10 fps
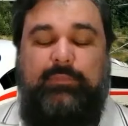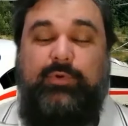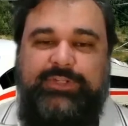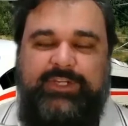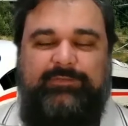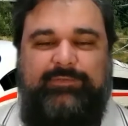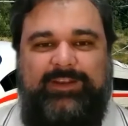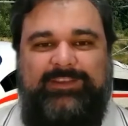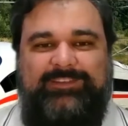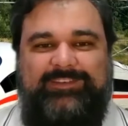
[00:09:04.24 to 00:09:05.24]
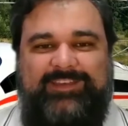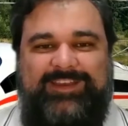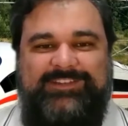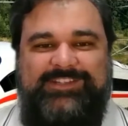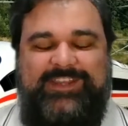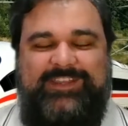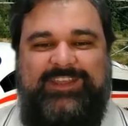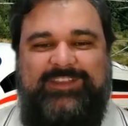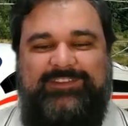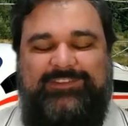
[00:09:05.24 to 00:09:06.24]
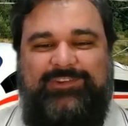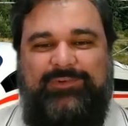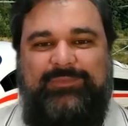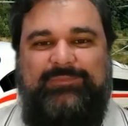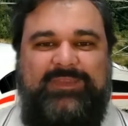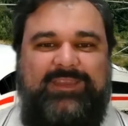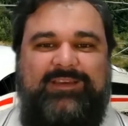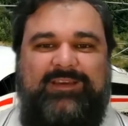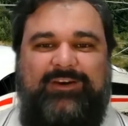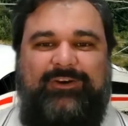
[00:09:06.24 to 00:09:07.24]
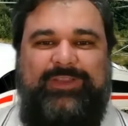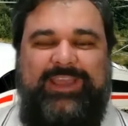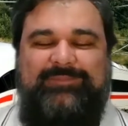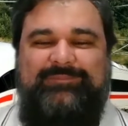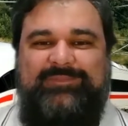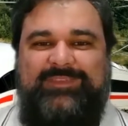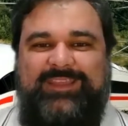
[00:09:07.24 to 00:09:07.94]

pushing for this agenda too. Okay?